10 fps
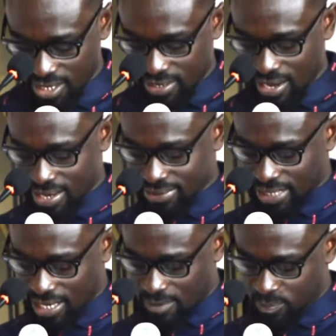Now the
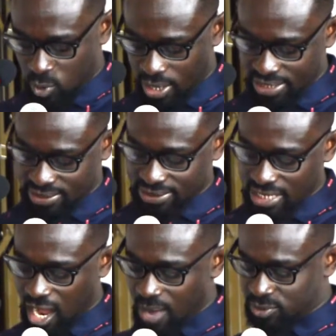second point is it
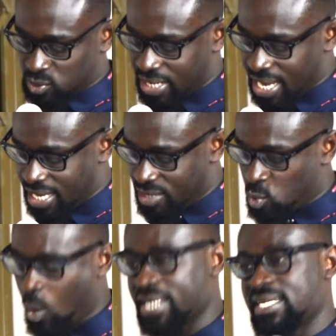helps to gain
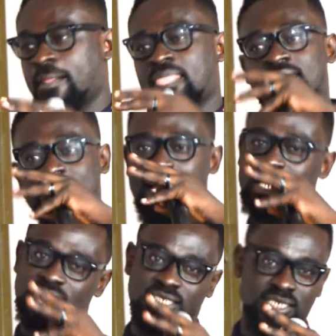wider
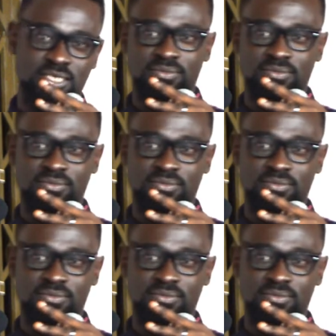knowledge.